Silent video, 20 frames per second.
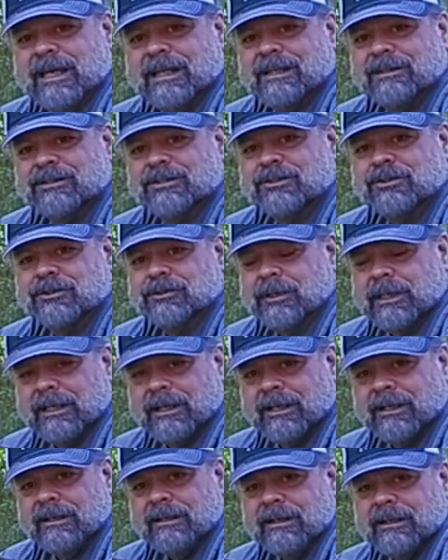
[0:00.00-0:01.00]
on this
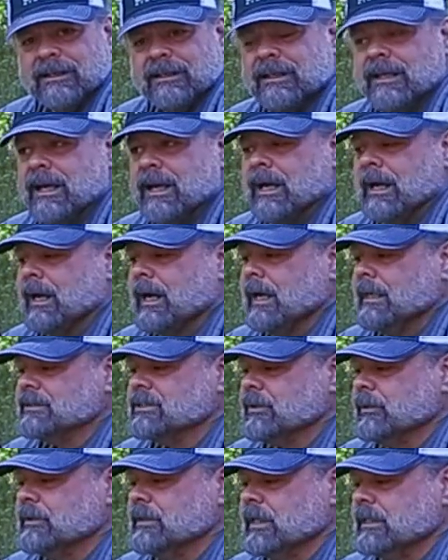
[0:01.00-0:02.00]
trigger uh,
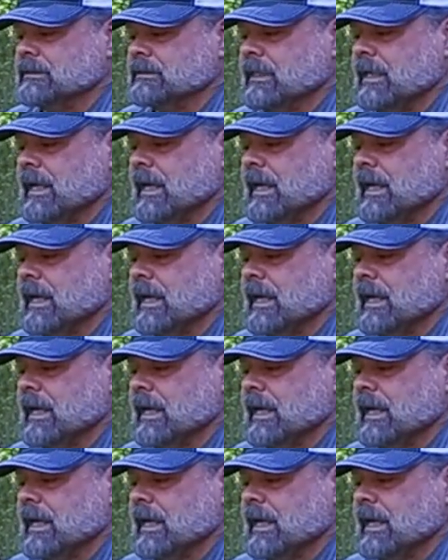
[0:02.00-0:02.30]
so it doesn't